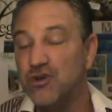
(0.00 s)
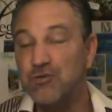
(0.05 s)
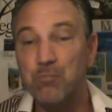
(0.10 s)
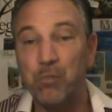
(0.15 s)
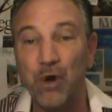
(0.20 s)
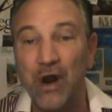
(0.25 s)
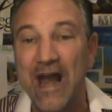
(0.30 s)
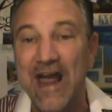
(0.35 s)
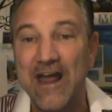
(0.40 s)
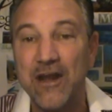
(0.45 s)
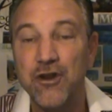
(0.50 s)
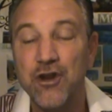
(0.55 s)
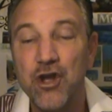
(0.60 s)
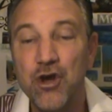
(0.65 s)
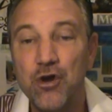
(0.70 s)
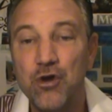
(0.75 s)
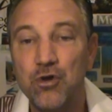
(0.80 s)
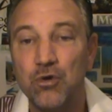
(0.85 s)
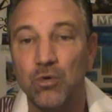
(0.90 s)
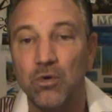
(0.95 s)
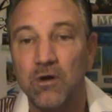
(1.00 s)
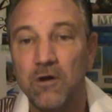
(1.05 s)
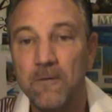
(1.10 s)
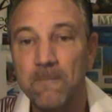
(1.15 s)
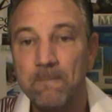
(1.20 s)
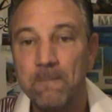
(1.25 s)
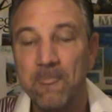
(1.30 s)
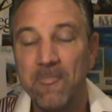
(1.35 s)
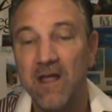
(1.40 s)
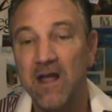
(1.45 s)
brand new.
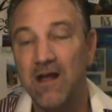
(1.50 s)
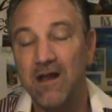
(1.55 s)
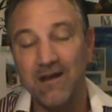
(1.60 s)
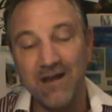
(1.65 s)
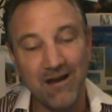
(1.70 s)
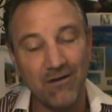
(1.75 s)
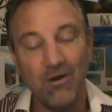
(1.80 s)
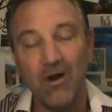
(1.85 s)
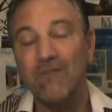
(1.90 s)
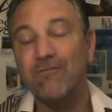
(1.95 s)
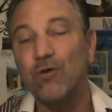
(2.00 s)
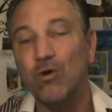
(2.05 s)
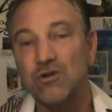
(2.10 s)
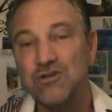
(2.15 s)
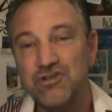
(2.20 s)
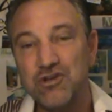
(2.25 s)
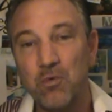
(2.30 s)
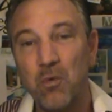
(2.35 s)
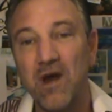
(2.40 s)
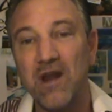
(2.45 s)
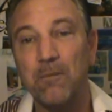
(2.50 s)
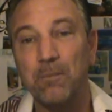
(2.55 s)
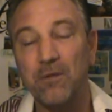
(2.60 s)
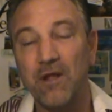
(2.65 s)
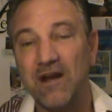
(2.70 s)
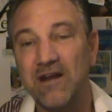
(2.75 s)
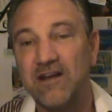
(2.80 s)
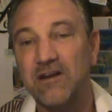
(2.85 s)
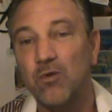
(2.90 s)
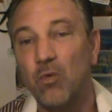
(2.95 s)
Now, of course, you want to
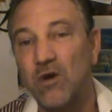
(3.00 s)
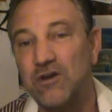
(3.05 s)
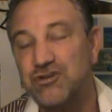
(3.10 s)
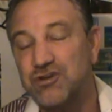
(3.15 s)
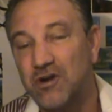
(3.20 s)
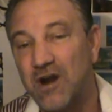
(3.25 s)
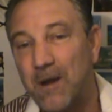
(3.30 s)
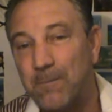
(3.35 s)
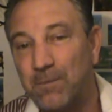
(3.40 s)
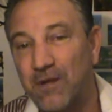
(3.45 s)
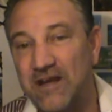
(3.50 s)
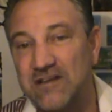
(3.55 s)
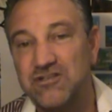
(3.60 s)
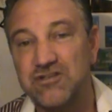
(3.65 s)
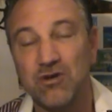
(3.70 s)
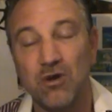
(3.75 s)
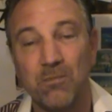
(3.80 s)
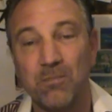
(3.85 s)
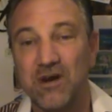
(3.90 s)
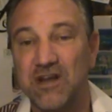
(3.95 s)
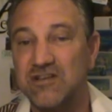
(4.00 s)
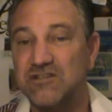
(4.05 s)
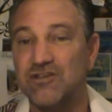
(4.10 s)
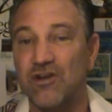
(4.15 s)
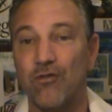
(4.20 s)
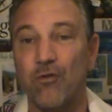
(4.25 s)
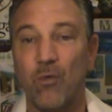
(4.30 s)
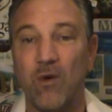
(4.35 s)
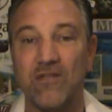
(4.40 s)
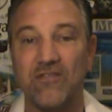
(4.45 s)
plug into what your upline's doing because
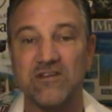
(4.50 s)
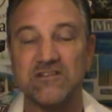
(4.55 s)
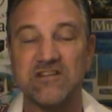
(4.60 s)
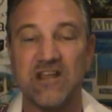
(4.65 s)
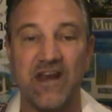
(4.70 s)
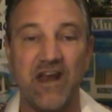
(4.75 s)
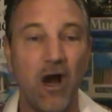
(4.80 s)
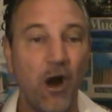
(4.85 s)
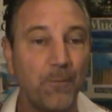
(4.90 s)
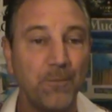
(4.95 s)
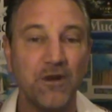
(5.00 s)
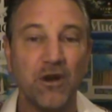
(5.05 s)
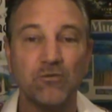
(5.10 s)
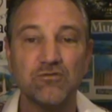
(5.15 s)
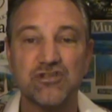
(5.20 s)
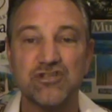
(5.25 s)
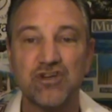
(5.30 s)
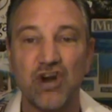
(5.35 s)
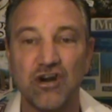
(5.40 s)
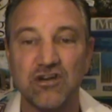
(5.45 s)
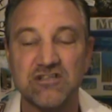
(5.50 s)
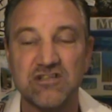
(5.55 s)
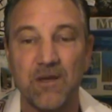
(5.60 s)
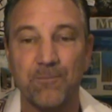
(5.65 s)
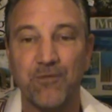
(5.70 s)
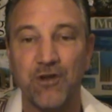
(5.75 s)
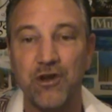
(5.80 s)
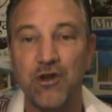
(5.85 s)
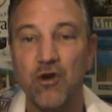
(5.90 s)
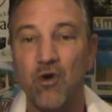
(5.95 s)
they're the one that's going to help you. Don't start
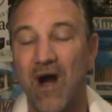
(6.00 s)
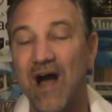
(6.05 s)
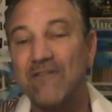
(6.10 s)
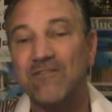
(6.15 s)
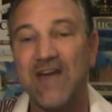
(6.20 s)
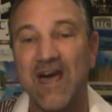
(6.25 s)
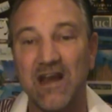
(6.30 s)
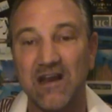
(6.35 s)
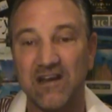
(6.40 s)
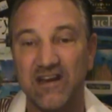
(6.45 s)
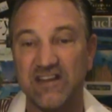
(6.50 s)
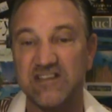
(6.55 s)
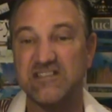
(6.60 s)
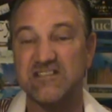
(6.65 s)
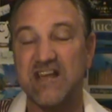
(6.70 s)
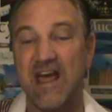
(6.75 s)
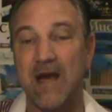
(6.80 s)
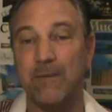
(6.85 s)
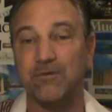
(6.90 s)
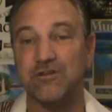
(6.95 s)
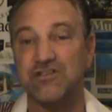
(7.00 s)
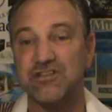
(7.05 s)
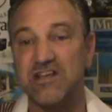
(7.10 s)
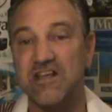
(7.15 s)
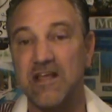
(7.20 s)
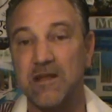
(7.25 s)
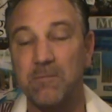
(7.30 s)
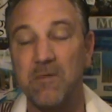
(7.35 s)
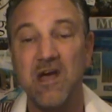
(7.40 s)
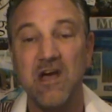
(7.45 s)
something new. I've got an established
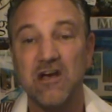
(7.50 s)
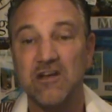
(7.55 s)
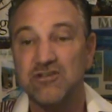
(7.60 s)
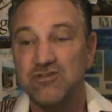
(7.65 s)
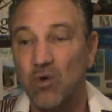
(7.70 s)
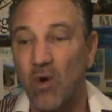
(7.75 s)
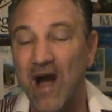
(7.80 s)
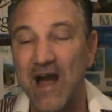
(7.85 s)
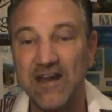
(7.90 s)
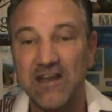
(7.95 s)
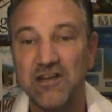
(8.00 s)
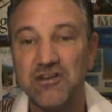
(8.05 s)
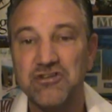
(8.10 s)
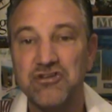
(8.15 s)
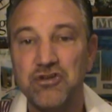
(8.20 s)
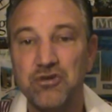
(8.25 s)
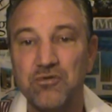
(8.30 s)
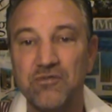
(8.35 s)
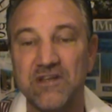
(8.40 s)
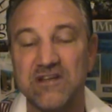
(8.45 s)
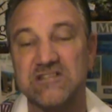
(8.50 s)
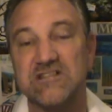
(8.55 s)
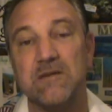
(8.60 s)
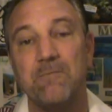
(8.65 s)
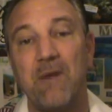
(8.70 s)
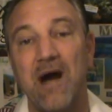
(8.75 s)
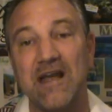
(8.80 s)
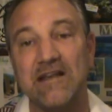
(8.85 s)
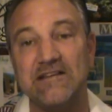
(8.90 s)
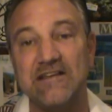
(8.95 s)
team, so I can do this in
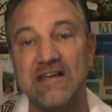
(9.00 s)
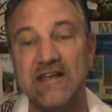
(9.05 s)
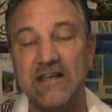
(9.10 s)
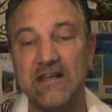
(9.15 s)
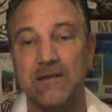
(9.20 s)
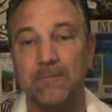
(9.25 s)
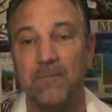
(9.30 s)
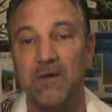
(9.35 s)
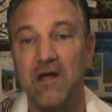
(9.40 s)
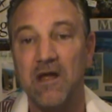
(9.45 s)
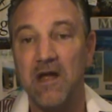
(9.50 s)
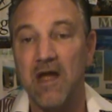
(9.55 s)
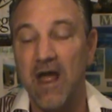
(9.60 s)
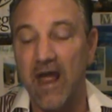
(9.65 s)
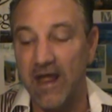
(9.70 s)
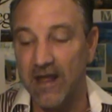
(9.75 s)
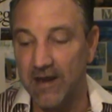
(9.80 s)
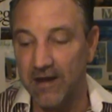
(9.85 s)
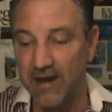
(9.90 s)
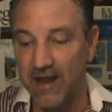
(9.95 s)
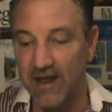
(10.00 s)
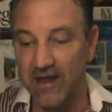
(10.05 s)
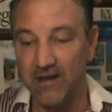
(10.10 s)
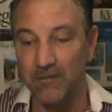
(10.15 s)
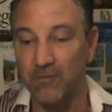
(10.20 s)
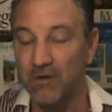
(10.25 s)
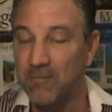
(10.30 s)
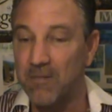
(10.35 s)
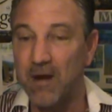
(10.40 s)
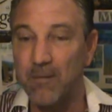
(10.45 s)
my team.
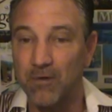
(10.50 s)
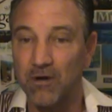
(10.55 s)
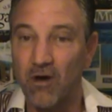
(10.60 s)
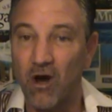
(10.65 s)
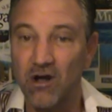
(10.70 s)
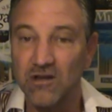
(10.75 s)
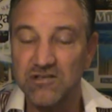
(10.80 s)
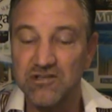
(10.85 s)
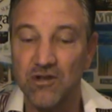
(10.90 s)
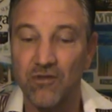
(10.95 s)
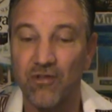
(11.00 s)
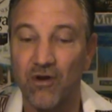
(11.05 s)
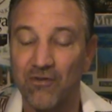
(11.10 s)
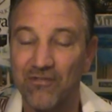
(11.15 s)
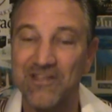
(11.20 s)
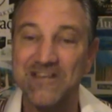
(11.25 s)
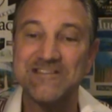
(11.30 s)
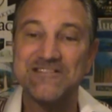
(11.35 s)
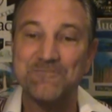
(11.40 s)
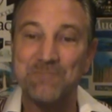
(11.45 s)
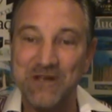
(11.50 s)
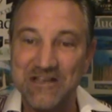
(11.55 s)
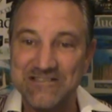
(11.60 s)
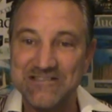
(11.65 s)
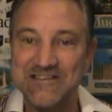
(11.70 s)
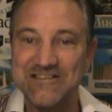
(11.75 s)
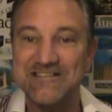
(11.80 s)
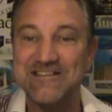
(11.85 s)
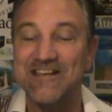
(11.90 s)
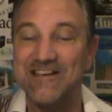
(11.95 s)
And remember also, though, this
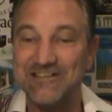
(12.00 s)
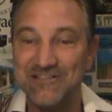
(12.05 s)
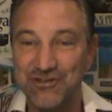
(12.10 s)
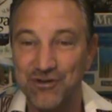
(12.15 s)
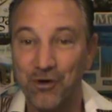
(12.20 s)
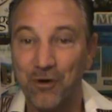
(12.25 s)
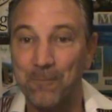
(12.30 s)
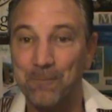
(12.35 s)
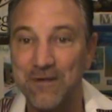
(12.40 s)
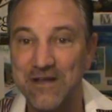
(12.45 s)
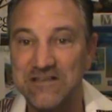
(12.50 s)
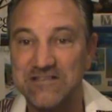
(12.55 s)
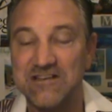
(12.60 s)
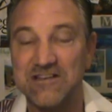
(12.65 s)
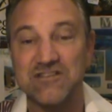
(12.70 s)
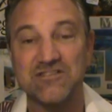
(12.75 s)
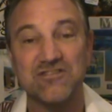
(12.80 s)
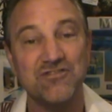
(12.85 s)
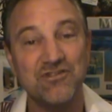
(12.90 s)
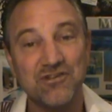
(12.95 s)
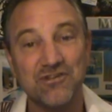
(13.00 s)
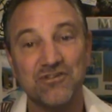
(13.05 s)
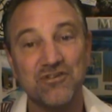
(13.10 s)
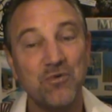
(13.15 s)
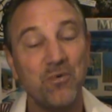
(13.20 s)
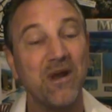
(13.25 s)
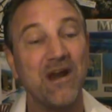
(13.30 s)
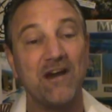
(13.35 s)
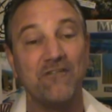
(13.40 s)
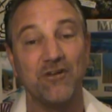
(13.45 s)
business is your business, so you can do
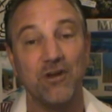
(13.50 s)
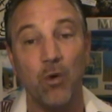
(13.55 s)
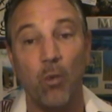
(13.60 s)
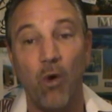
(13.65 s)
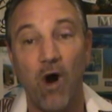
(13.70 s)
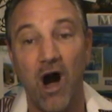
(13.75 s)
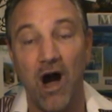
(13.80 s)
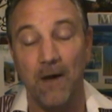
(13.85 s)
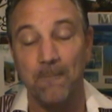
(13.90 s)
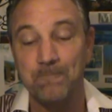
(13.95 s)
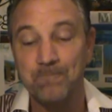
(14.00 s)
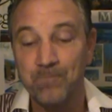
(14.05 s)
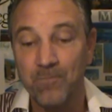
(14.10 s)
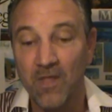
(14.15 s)
whatever you want